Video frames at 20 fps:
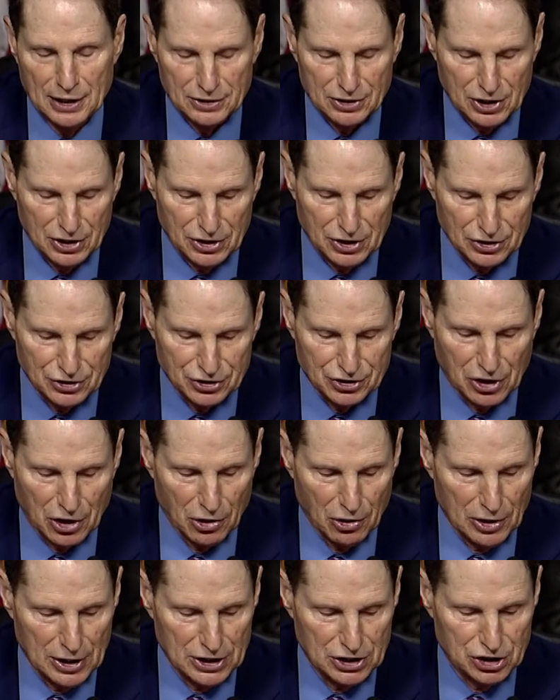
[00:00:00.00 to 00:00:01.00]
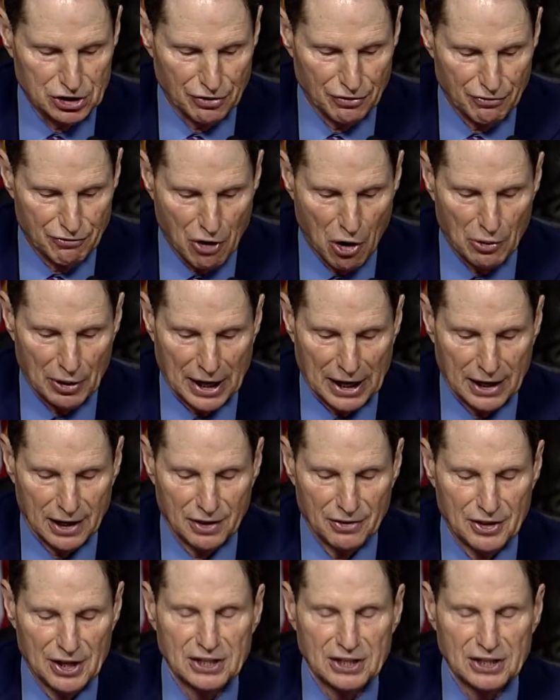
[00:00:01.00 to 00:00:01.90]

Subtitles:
to discourage voting.